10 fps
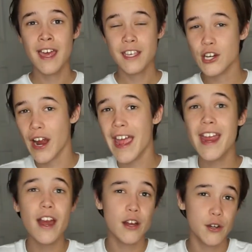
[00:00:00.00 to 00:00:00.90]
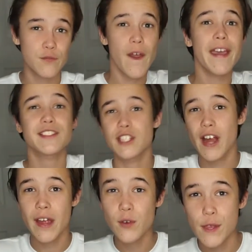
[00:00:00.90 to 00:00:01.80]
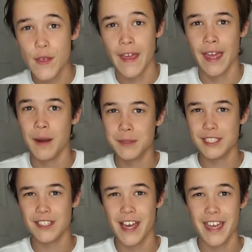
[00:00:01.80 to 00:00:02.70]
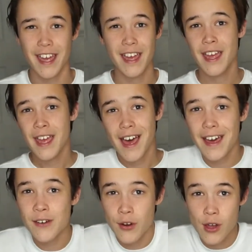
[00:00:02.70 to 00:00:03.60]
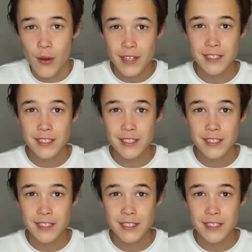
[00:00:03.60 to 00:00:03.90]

Your hair, your face, your everything. And I'm just like, I don't know. I